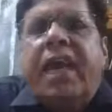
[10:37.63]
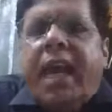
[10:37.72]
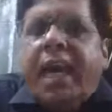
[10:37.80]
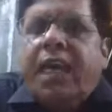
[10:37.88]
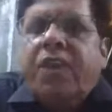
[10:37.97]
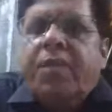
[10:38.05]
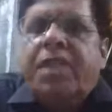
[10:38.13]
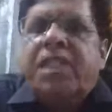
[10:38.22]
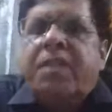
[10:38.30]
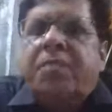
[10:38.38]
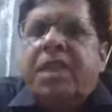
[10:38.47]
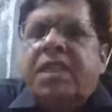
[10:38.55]
active
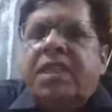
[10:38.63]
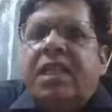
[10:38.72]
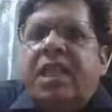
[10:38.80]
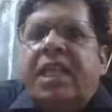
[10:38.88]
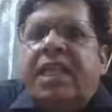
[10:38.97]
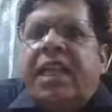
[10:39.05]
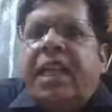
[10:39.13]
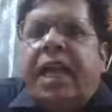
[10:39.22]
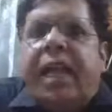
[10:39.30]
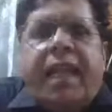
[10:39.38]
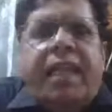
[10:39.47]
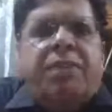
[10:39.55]
principles, their
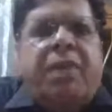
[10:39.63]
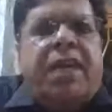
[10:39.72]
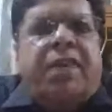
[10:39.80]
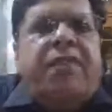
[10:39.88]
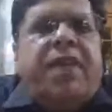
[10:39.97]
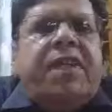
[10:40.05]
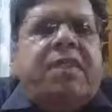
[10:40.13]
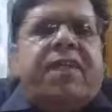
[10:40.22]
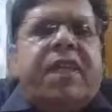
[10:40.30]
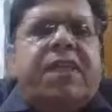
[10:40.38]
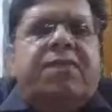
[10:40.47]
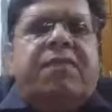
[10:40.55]
health benefits
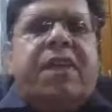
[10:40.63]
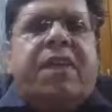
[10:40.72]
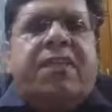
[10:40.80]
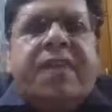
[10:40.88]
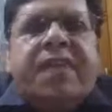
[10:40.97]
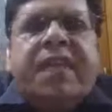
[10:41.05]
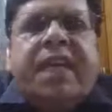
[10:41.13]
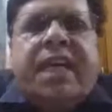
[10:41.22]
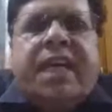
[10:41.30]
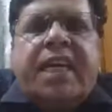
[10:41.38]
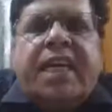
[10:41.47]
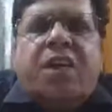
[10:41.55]
effects were
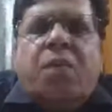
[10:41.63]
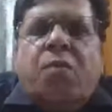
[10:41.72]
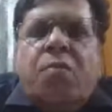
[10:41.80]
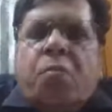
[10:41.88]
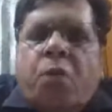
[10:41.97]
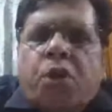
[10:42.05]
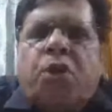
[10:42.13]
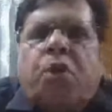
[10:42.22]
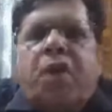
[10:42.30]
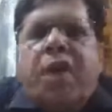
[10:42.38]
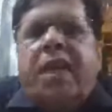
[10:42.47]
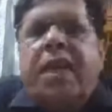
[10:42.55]
investigated more
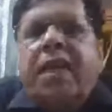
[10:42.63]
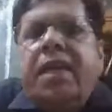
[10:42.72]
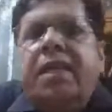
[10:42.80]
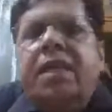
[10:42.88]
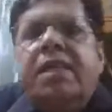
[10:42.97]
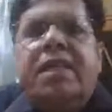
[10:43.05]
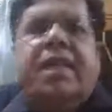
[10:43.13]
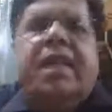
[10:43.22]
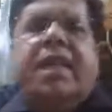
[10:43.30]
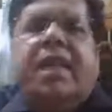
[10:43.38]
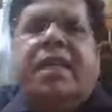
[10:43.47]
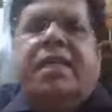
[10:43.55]
thoroughly in the recent
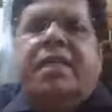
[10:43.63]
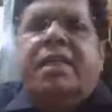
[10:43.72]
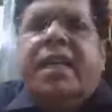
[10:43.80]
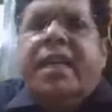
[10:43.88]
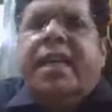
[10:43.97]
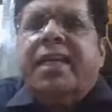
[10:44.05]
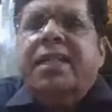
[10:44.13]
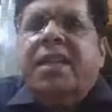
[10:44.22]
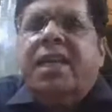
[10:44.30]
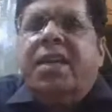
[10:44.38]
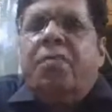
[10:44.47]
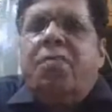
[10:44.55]
decades.
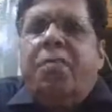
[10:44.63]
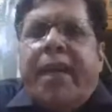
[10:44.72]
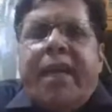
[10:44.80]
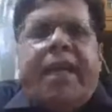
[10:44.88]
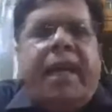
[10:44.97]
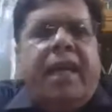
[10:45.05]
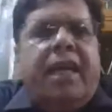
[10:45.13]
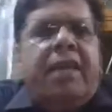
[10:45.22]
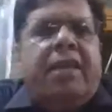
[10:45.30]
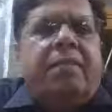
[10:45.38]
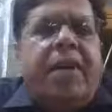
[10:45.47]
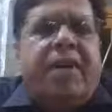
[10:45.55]
Many health
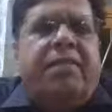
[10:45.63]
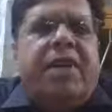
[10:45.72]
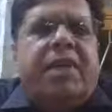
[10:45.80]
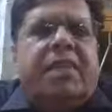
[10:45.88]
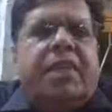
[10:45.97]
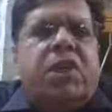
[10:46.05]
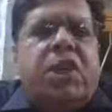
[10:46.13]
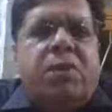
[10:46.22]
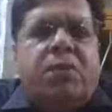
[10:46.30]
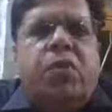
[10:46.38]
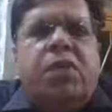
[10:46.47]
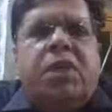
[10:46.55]
benefits
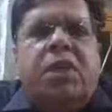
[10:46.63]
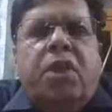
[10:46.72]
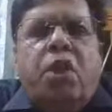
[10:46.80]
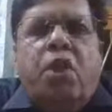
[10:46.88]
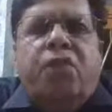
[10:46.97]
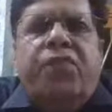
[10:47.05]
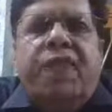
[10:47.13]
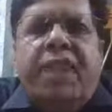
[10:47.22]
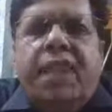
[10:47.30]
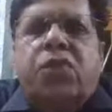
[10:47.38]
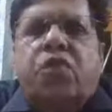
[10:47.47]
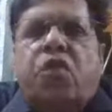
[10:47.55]
attributes of
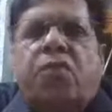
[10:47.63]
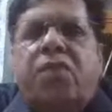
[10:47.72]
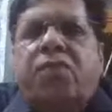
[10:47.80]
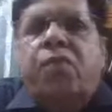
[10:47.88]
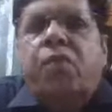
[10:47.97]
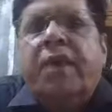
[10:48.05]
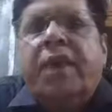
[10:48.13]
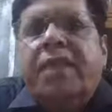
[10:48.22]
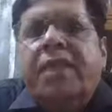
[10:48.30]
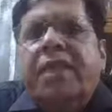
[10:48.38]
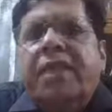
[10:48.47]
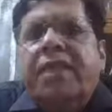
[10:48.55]
these common food
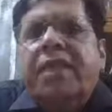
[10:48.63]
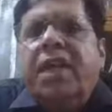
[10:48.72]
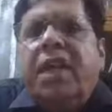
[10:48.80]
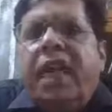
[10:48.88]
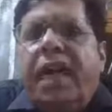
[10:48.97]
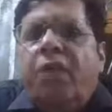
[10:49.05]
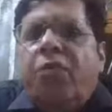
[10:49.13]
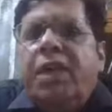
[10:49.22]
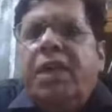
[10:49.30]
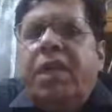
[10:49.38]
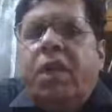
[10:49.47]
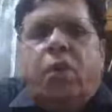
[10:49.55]
adjuncts have
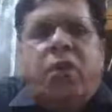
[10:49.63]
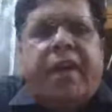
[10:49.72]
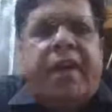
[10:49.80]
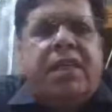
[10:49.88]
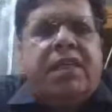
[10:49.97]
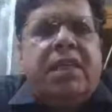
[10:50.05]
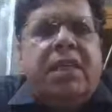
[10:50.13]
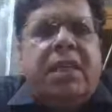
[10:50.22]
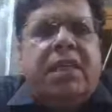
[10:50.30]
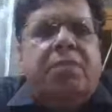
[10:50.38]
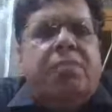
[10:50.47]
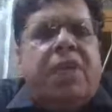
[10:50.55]
been recognized
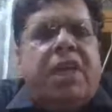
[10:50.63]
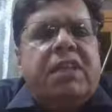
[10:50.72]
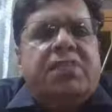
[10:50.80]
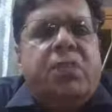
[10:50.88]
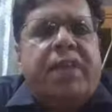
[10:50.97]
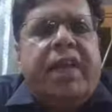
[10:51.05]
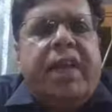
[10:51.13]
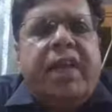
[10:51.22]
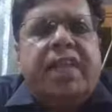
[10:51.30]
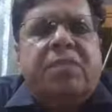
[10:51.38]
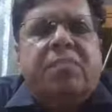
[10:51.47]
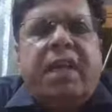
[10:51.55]
in the past few
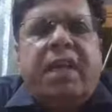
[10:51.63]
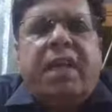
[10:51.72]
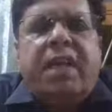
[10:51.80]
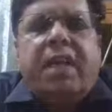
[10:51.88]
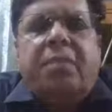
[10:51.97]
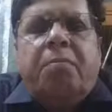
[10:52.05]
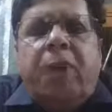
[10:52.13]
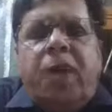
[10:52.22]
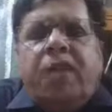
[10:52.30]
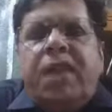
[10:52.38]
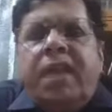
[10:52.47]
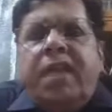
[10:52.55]
decades by
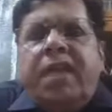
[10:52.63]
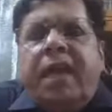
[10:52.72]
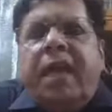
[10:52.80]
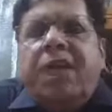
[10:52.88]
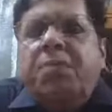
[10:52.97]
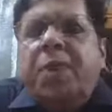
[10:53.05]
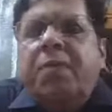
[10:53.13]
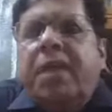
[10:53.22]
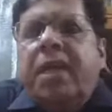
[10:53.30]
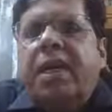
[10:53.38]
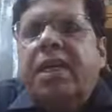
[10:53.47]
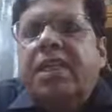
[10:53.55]
pioneering
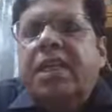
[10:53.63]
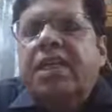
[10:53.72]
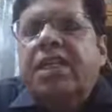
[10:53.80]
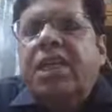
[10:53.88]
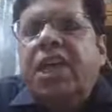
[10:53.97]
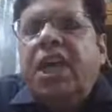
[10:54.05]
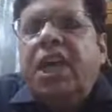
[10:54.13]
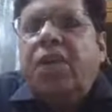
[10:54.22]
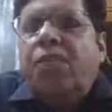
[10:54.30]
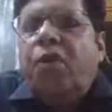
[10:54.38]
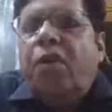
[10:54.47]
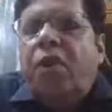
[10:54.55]
experimental research
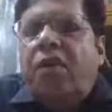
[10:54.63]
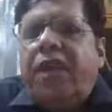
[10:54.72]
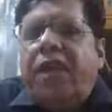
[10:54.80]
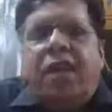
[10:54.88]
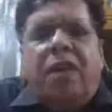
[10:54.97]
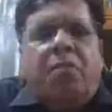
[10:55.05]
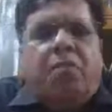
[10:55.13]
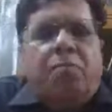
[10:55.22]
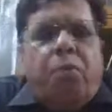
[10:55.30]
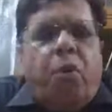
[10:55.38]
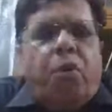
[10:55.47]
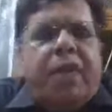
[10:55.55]
involving
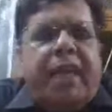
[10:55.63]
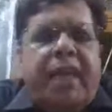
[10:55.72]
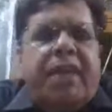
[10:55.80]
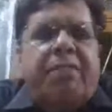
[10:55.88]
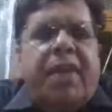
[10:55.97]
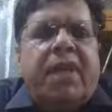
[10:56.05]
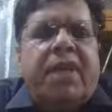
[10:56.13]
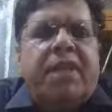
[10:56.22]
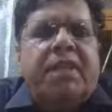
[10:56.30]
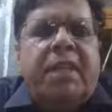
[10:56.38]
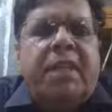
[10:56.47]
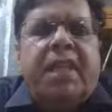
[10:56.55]
both animal
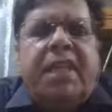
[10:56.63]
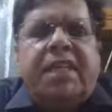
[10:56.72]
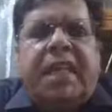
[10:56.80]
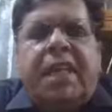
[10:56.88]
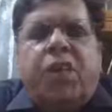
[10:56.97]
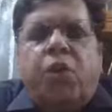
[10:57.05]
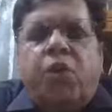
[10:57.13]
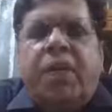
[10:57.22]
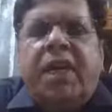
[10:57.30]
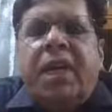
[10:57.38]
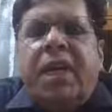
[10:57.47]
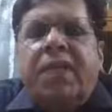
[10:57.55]
studies and
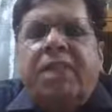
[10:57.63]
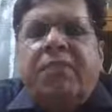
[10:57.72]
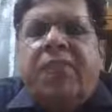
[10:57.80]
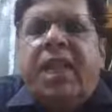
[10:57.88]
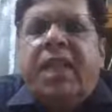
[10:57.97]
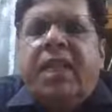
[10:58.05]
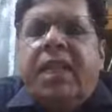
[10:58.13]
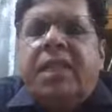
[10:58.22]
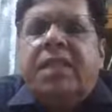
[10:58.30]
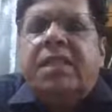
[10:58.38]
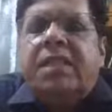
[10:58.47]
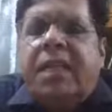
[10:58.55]
human trials.
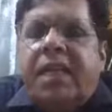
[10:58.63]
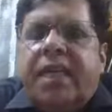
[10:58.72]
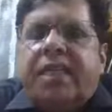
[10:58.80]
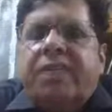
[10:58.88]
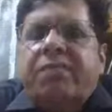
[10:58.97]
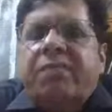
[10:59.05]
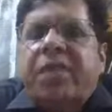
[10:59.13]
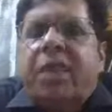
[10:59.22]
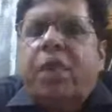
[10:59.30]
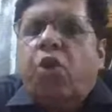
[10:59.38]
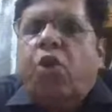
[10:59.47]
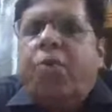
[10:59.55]
These studies
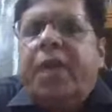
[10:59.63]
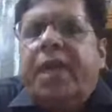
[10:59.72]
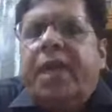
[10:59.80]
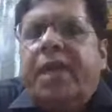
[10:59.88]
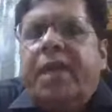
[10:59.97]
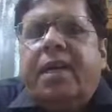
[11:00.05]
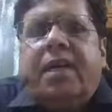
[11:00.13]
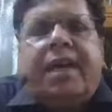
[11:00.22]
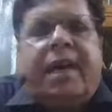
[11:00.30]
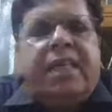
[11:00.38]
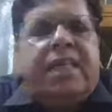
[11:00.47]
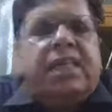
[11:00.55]
documented
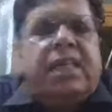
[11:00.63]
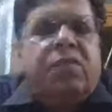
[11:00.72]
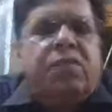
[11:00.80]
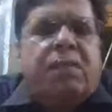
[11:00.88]
digestive